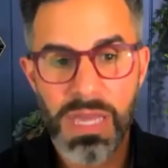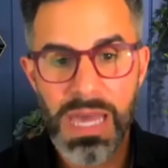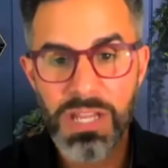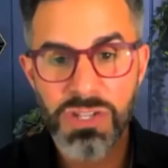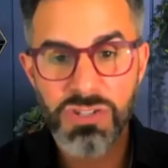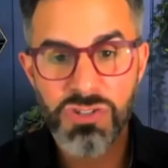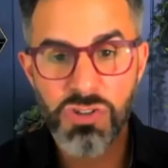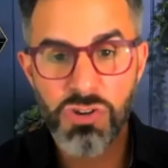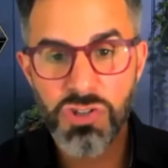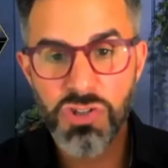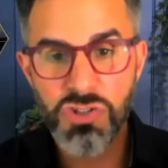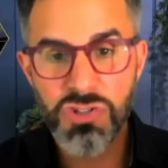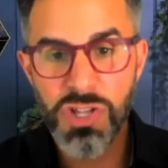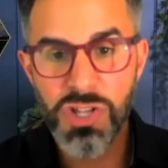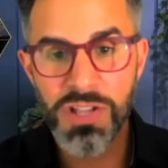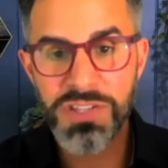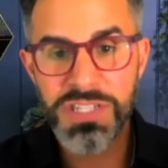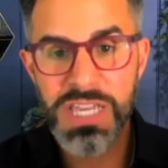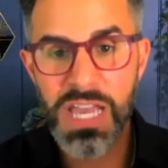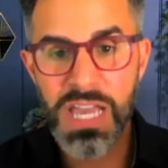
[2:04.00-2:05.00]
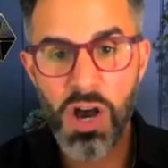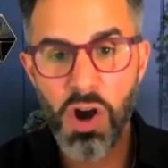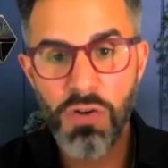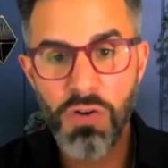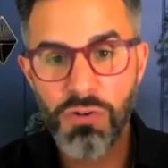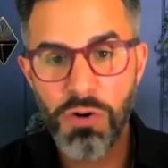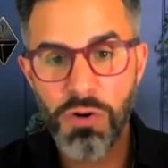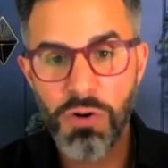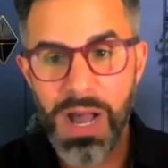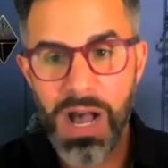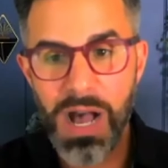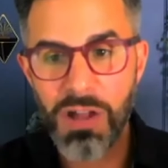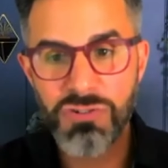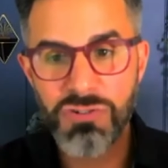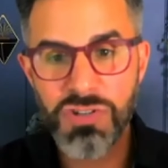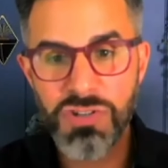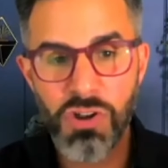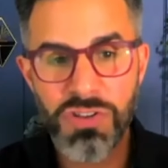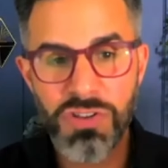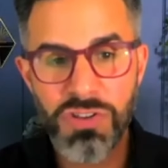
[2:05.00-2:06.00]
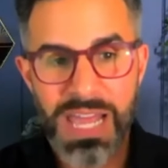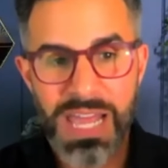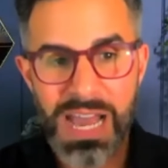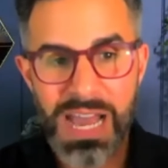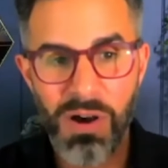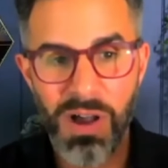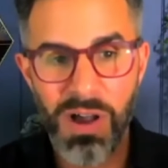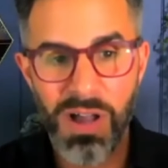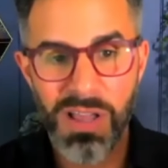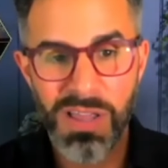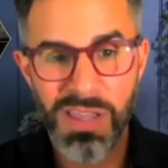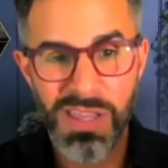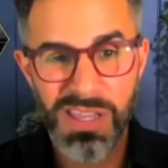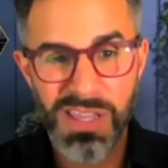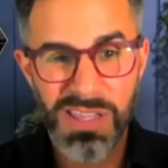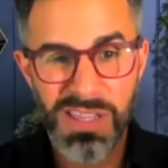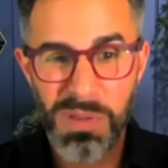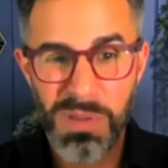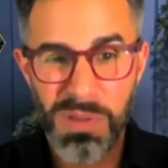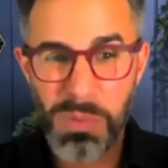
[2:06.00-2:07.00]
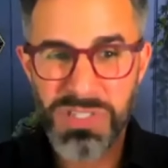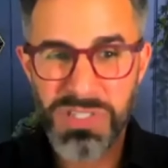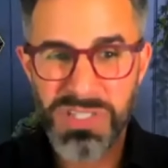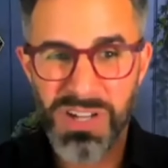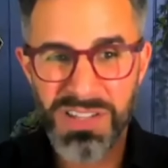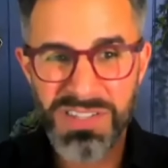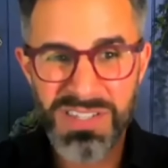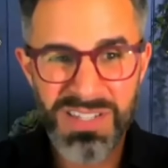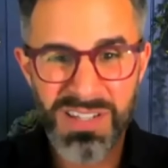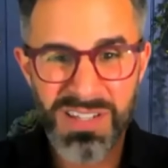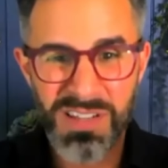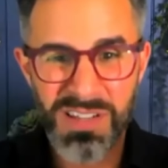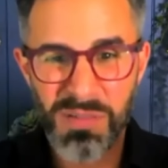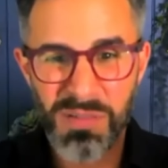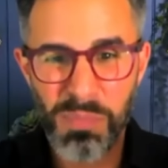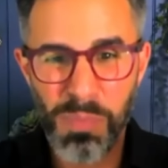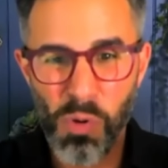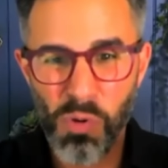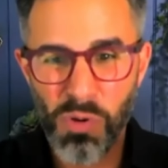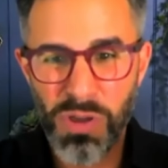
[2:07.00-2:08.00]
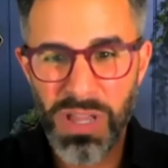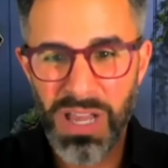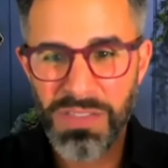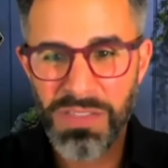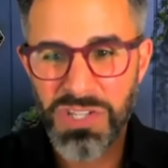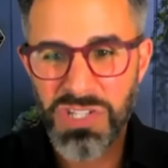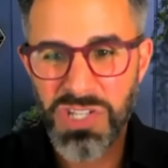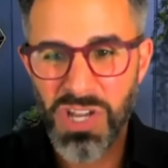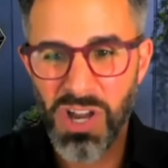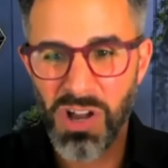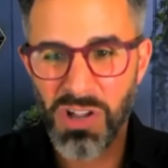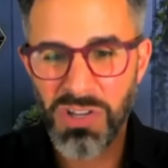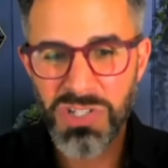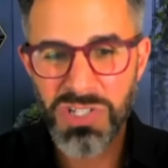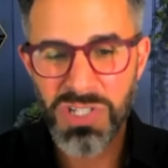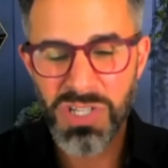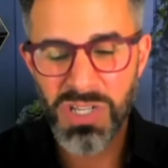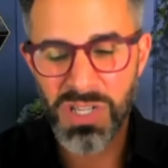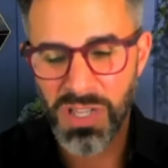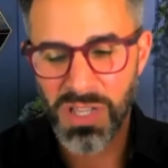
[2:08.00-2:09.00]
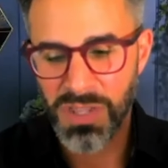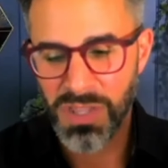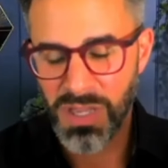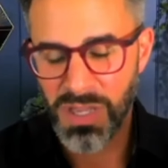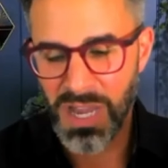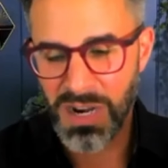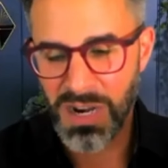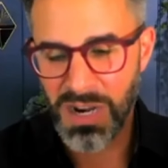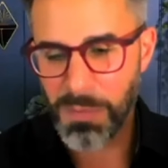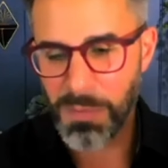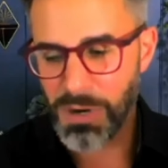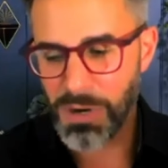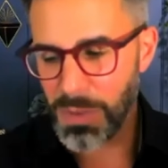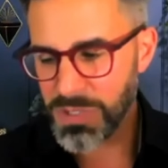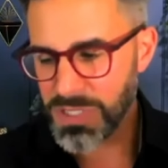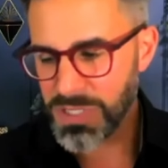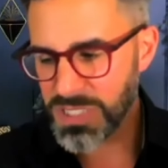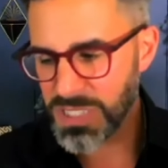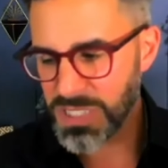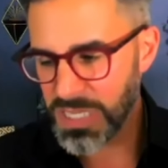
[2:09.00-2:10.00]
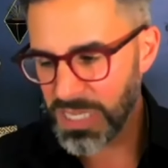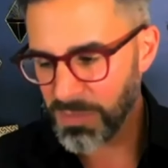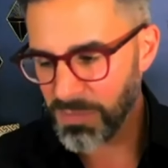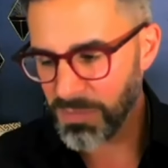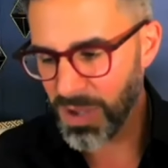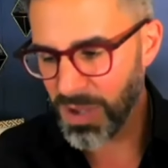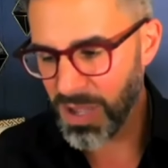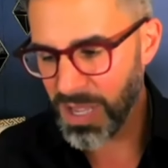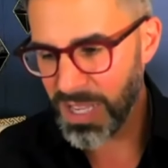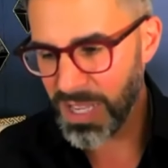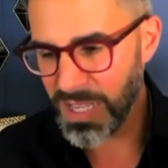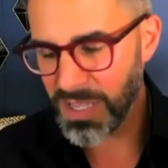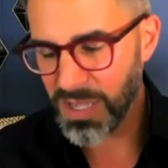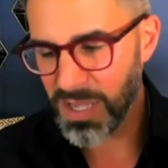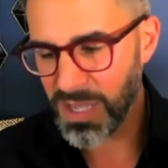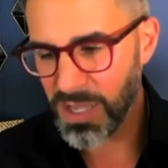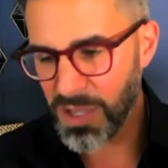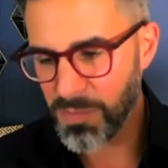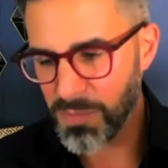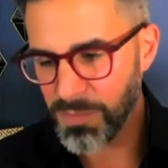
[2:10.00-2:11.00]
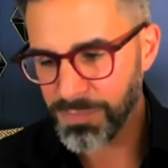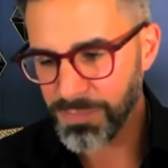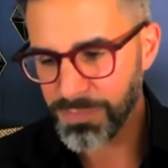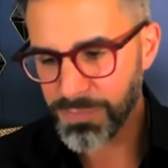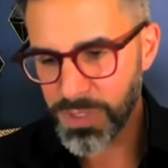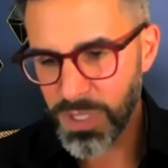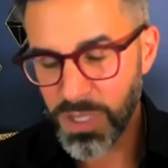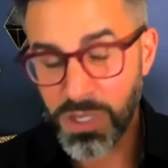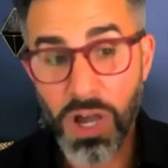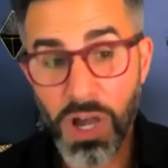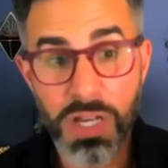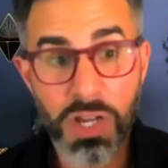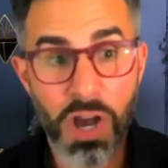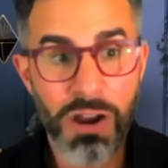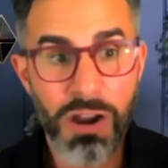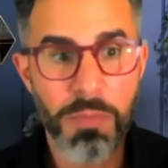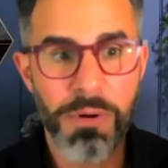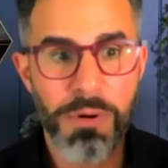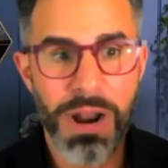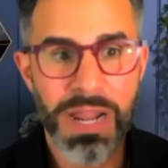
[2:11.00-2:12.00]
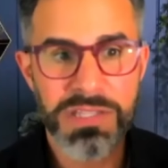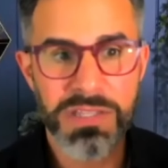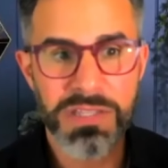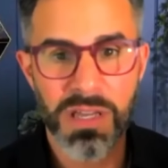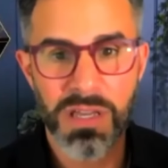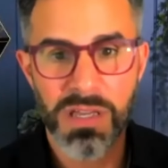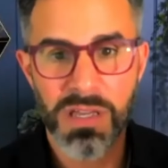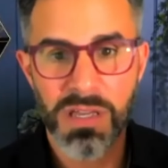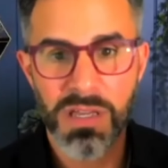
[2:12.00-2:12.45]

And as soon as you start to get over about $100 an hour, people start to balk at the charge. I remember I was seeing my chiropractor,